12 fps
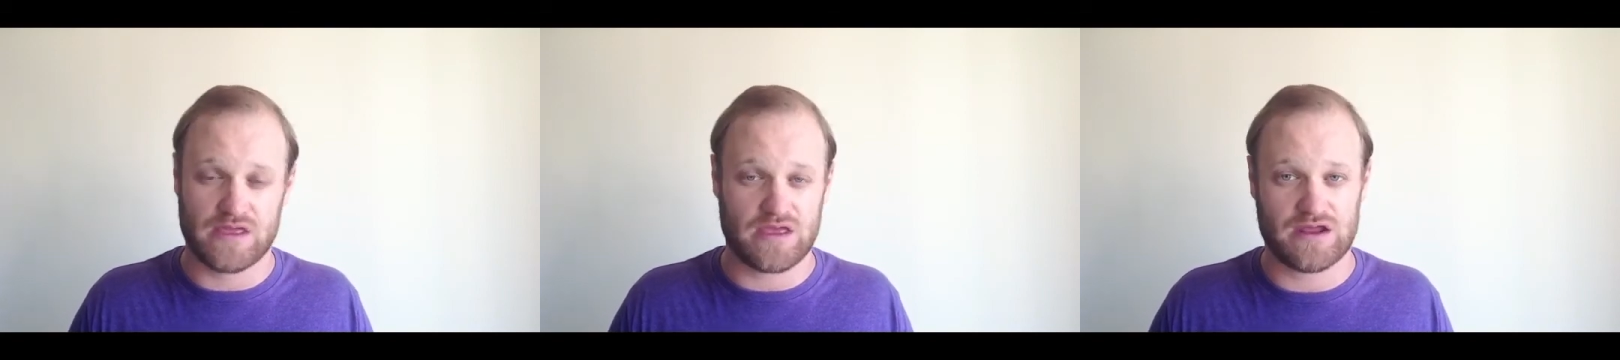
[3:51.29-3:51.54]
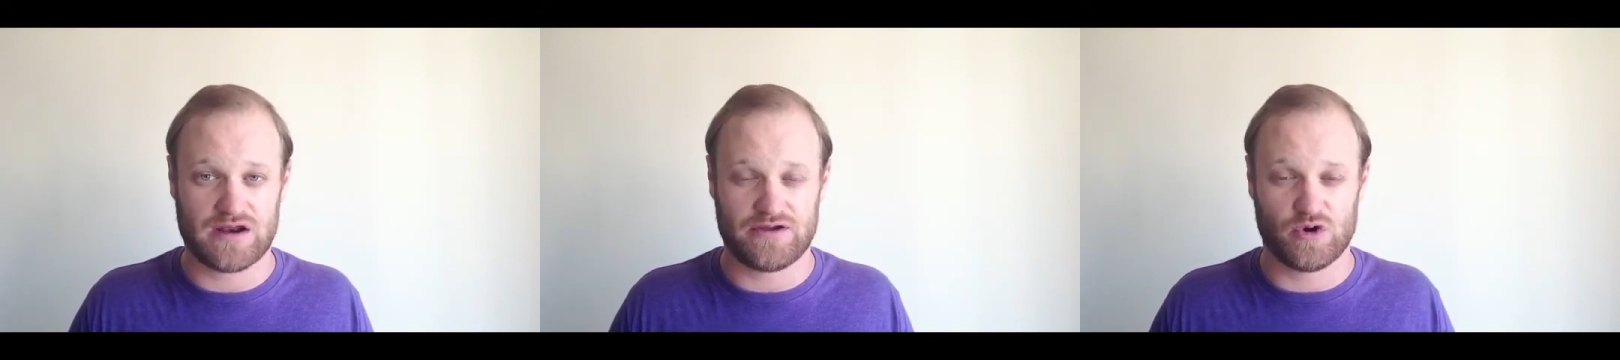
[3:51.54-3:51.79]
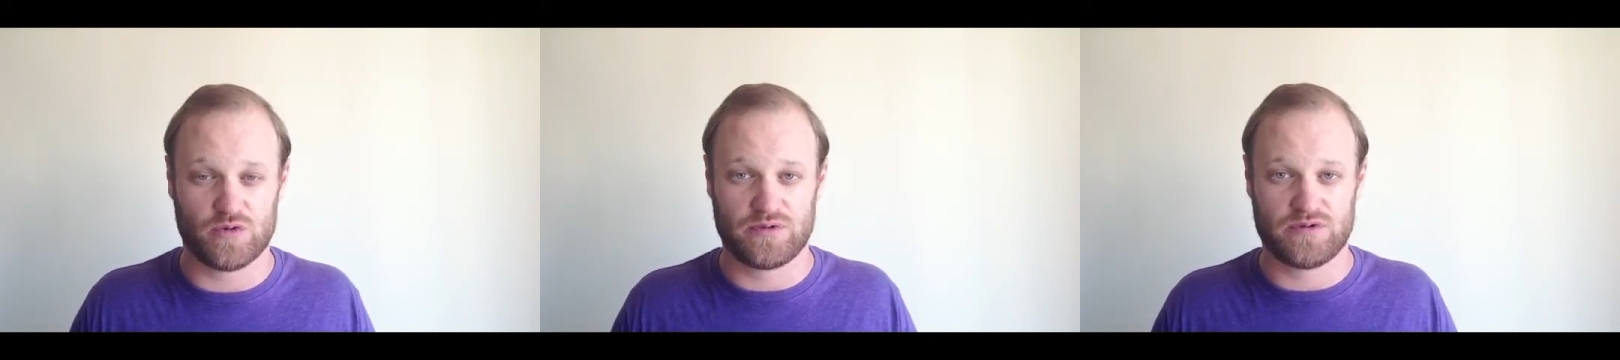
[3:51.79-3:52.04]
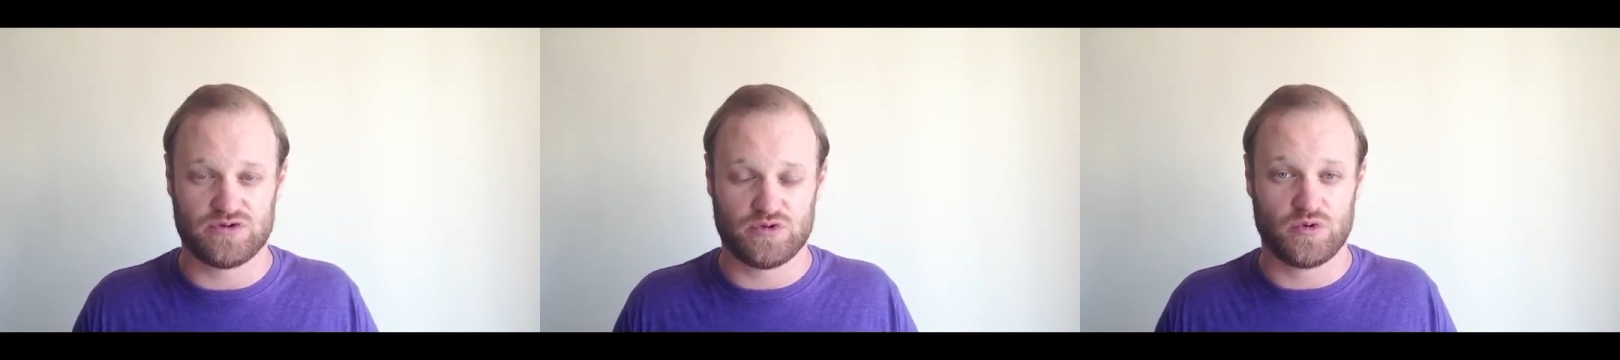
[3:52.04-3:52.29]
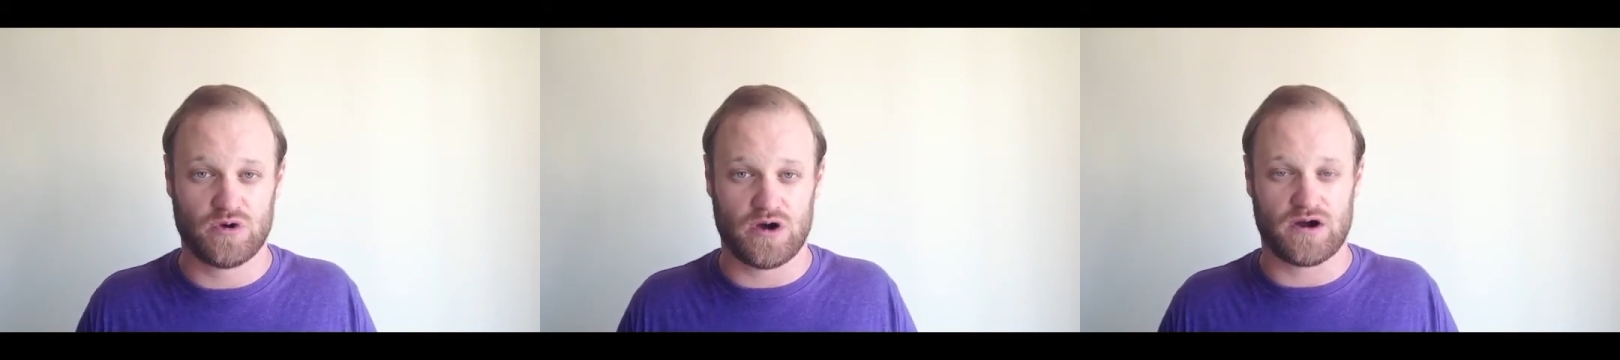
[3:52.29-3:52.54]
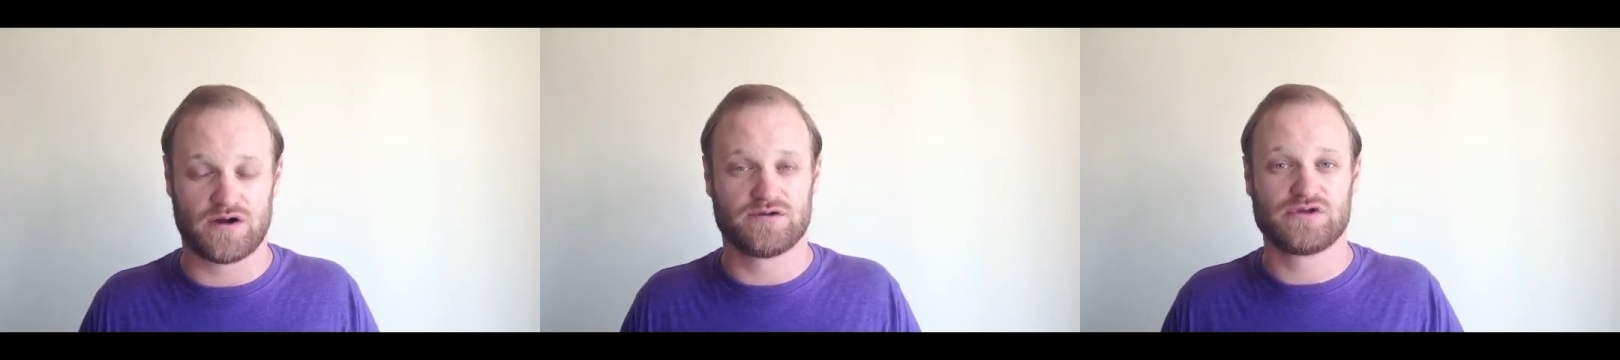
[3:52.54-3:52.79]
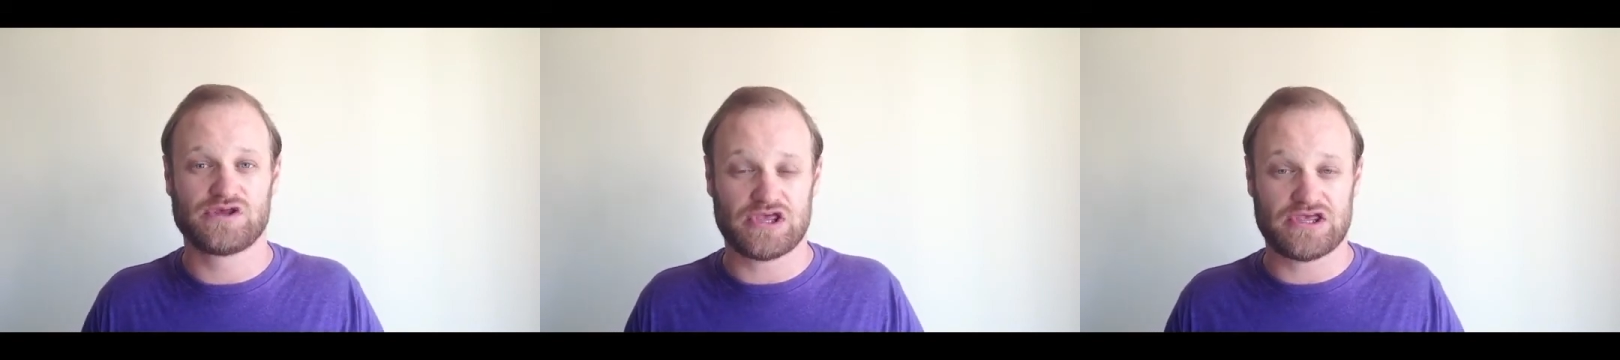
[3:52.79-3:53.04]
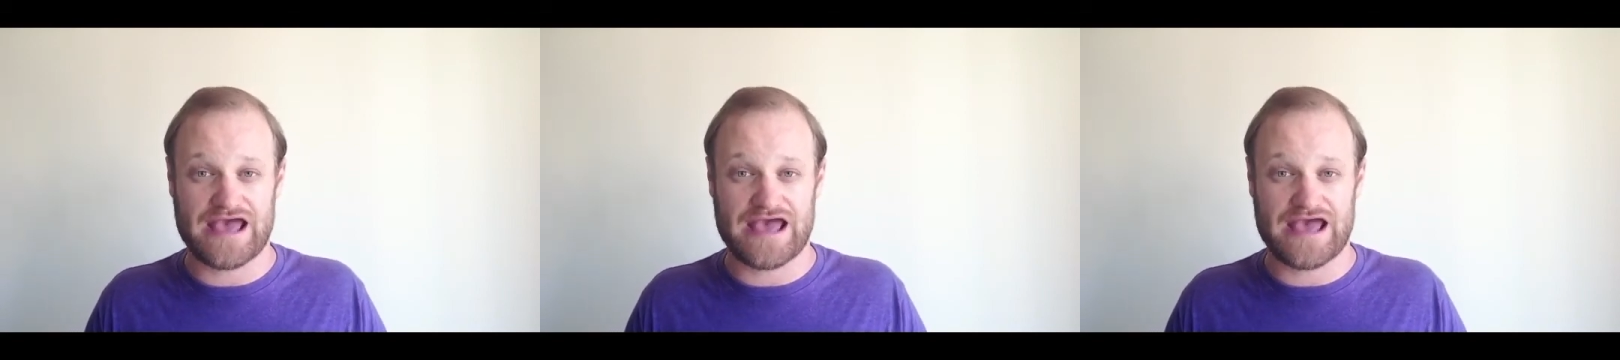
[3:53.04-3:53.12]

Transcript: and I hope you are kicking